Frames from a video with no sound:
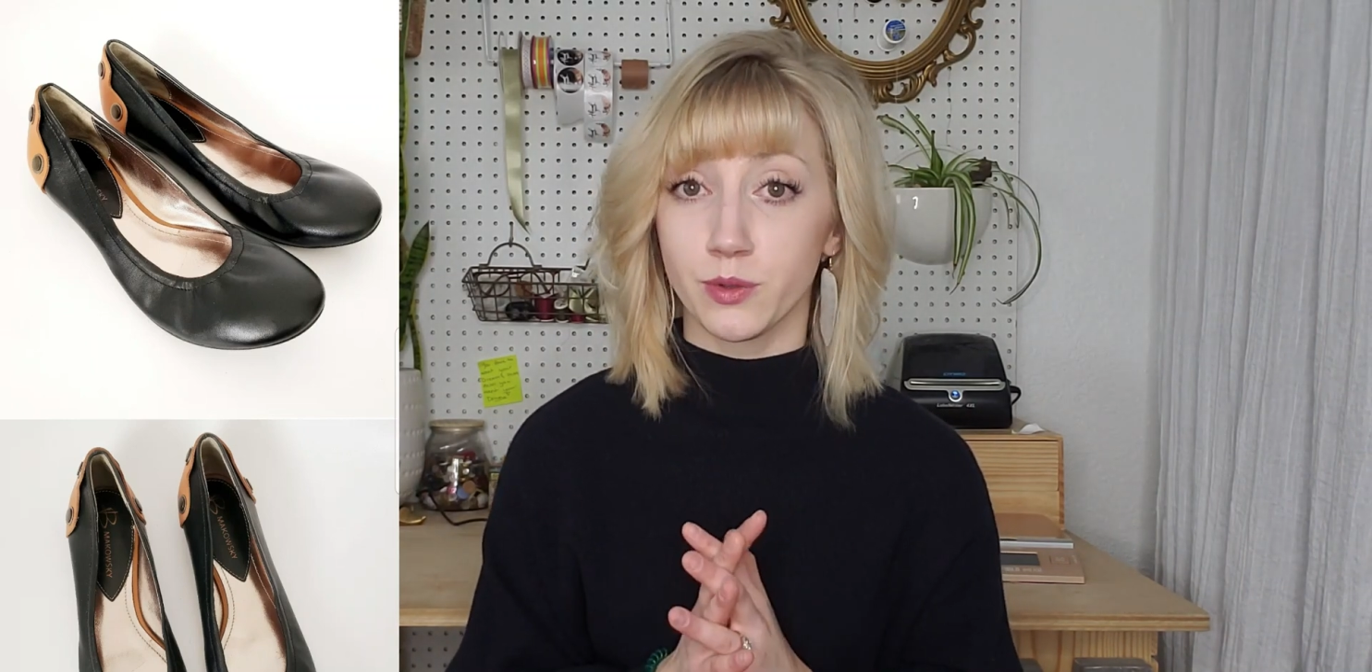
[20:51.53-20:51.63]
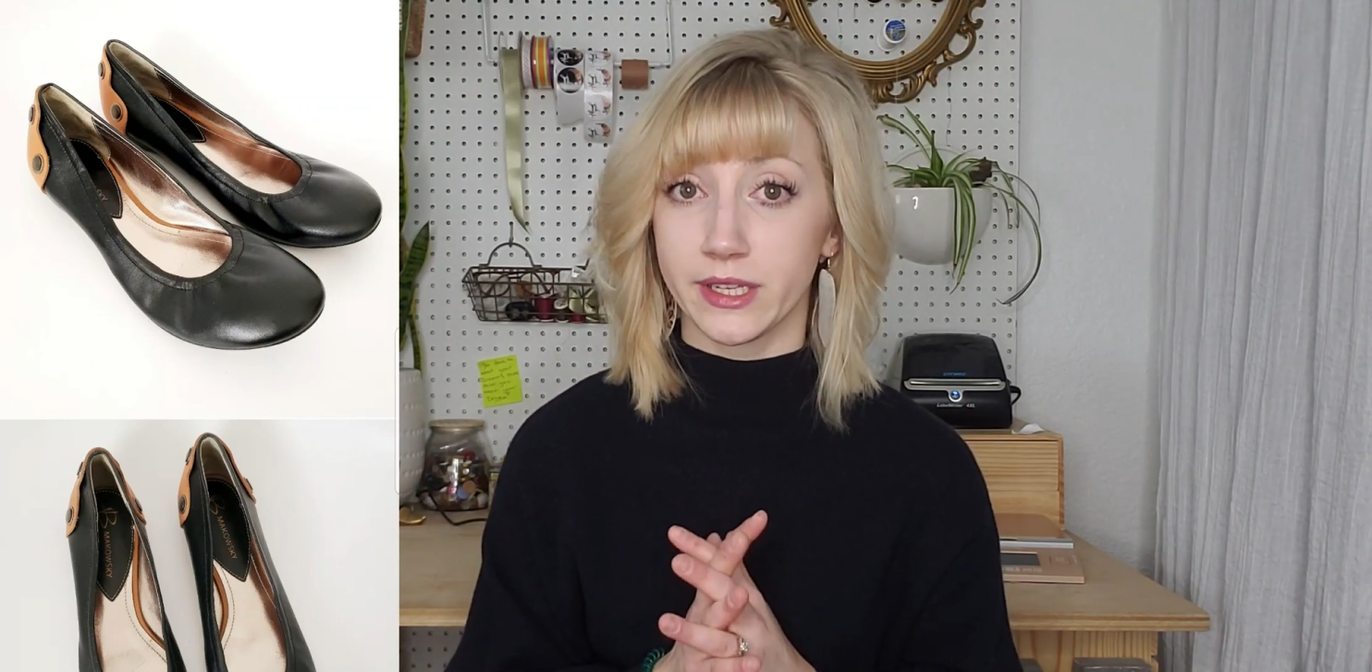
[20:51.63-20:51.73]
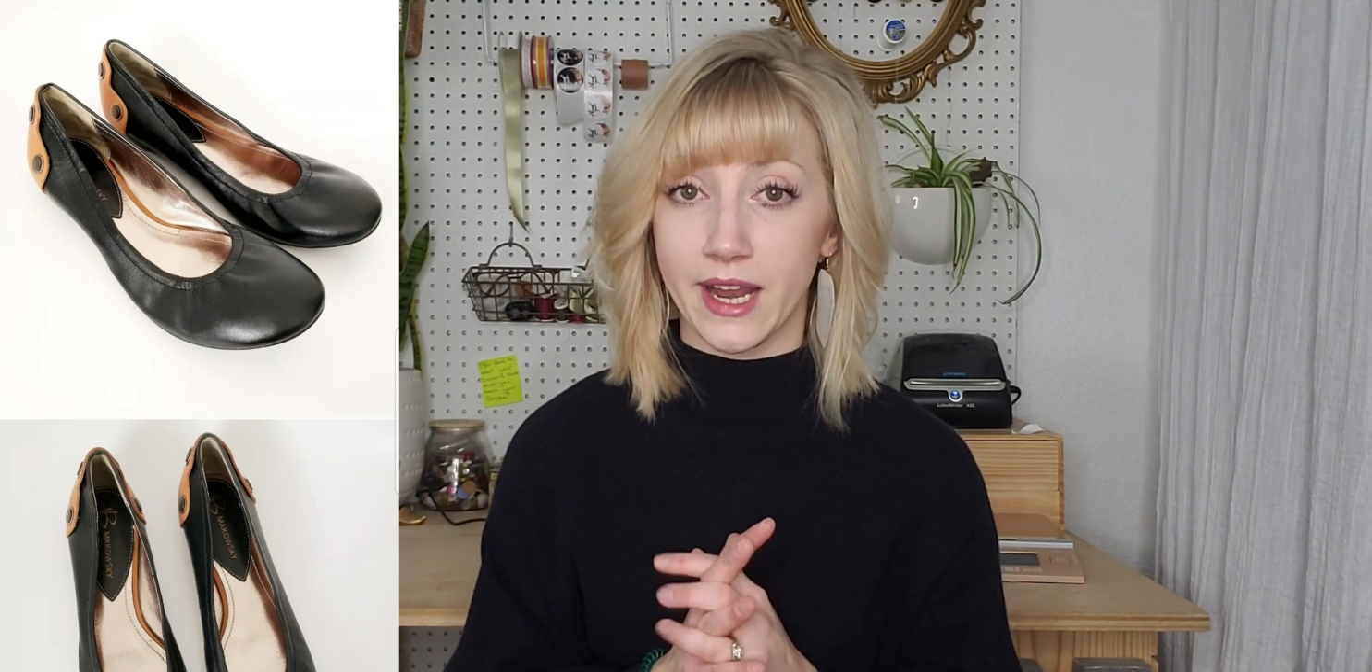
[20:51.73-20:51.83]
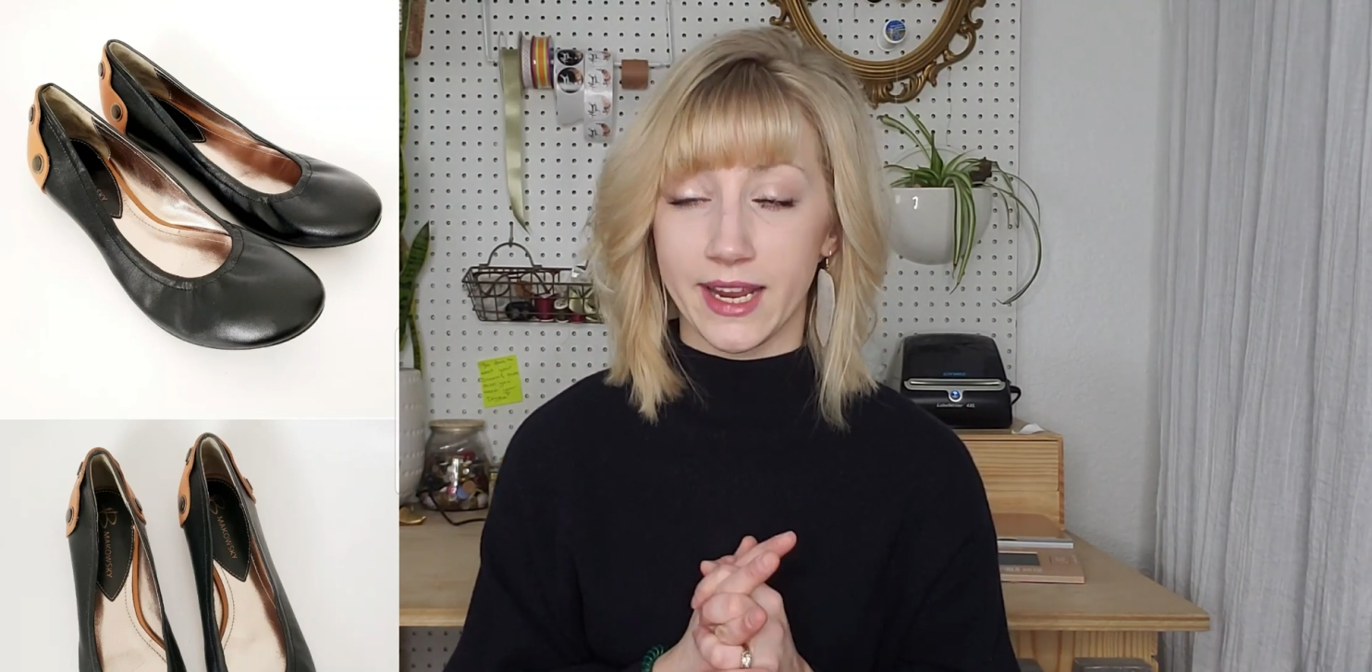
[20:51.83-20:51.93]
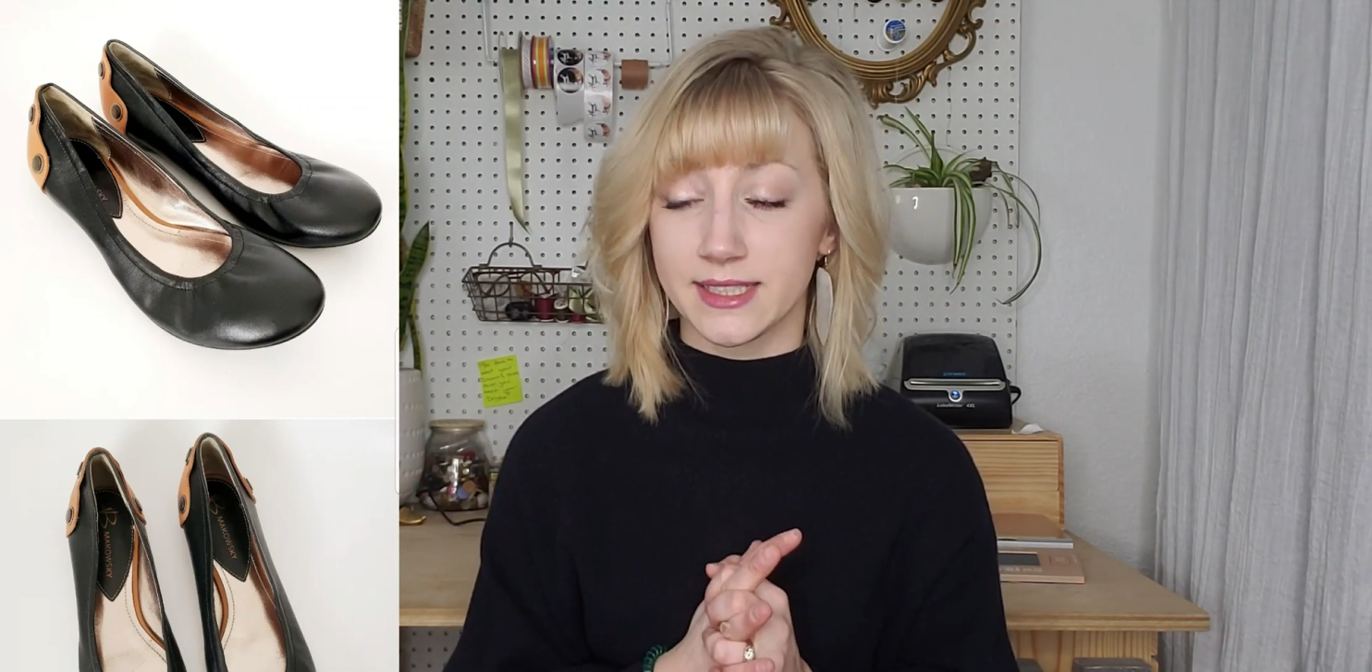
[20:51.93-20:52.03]

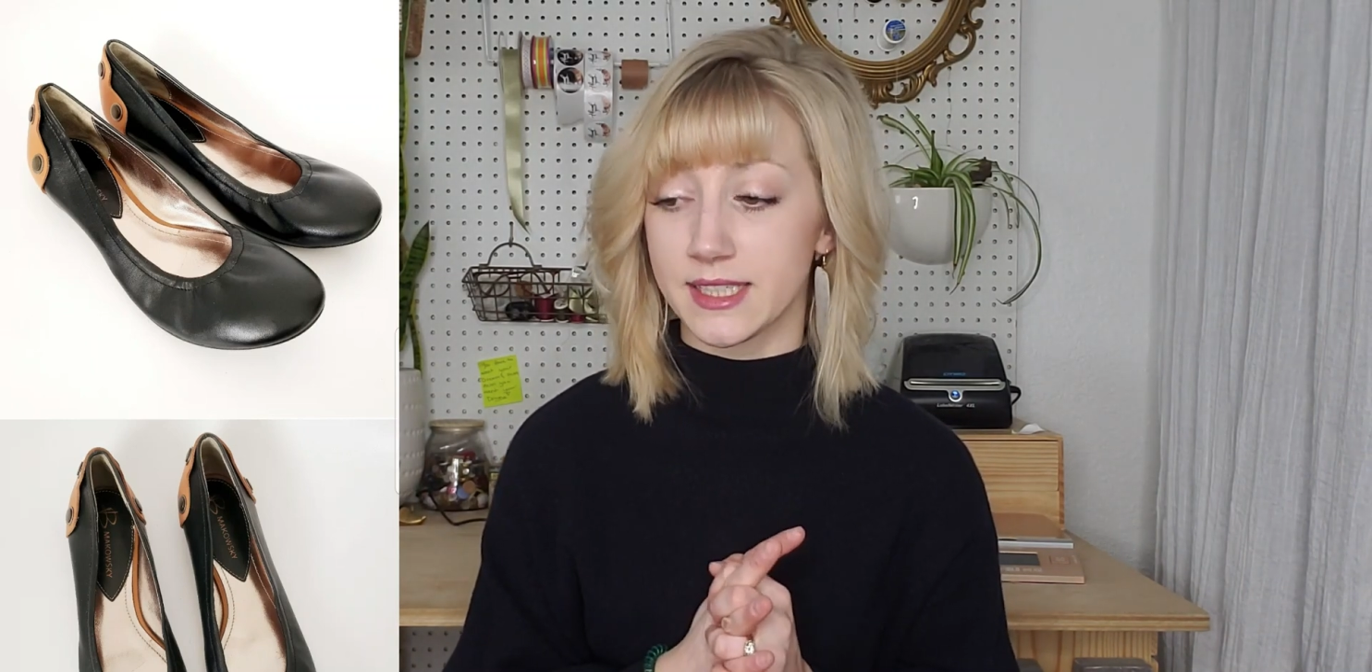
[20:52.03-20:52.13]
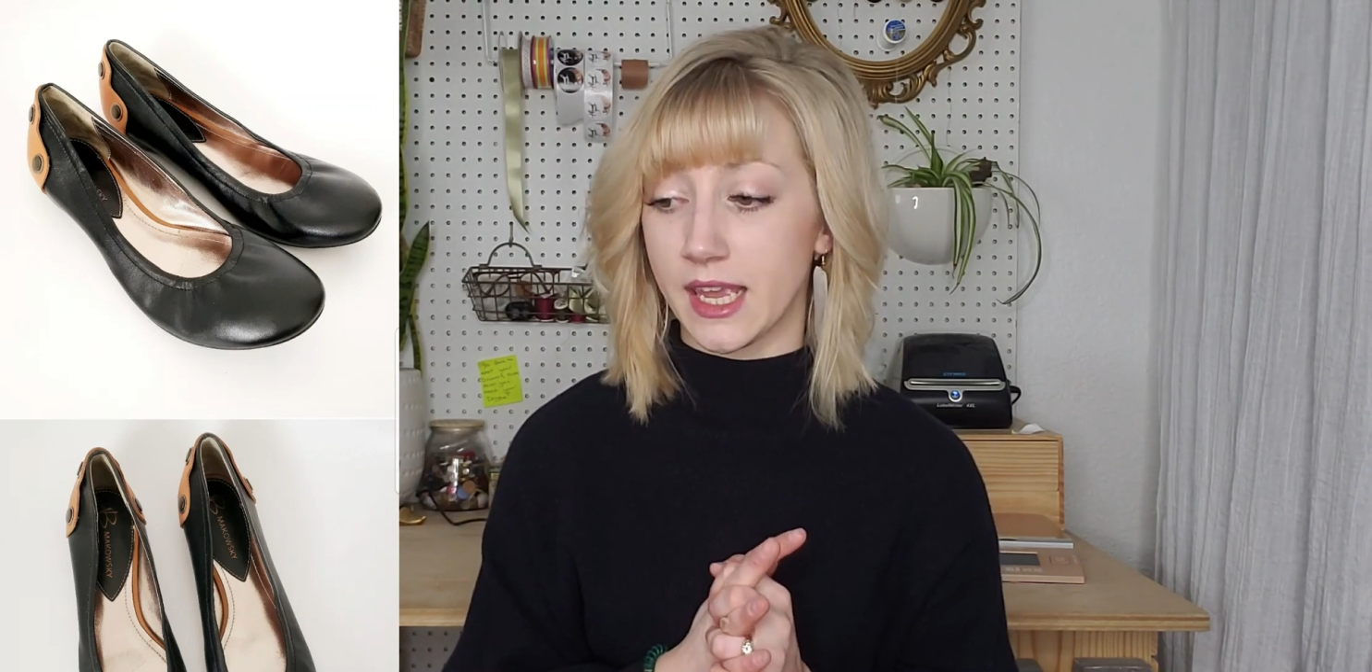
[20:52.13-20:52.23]
really nice,